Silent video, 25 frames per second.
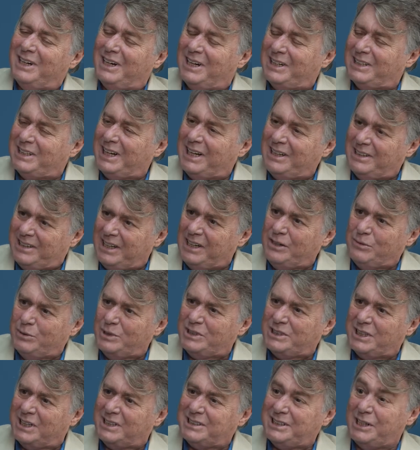And I think we
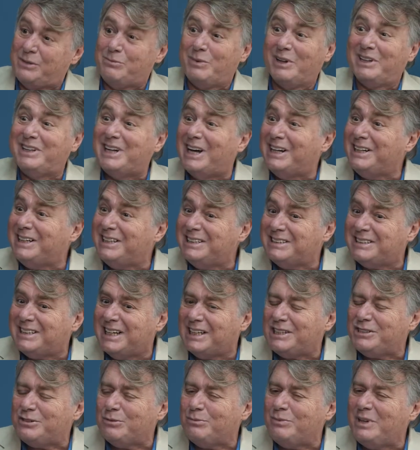succeed. But then he
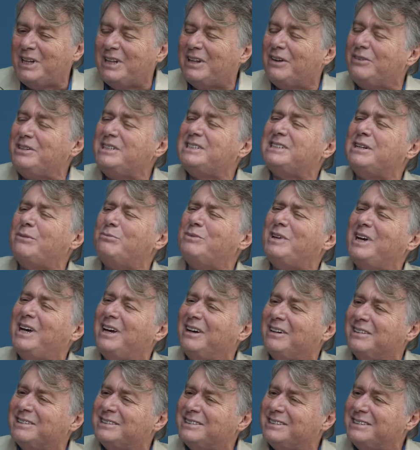said to me, there is something
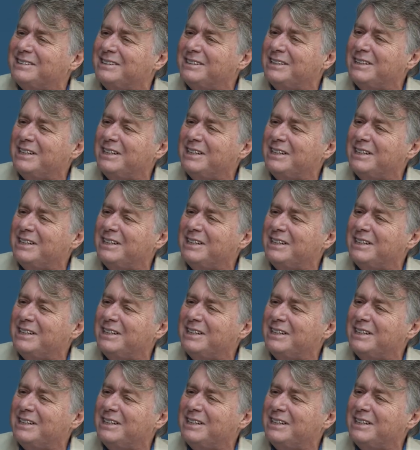else.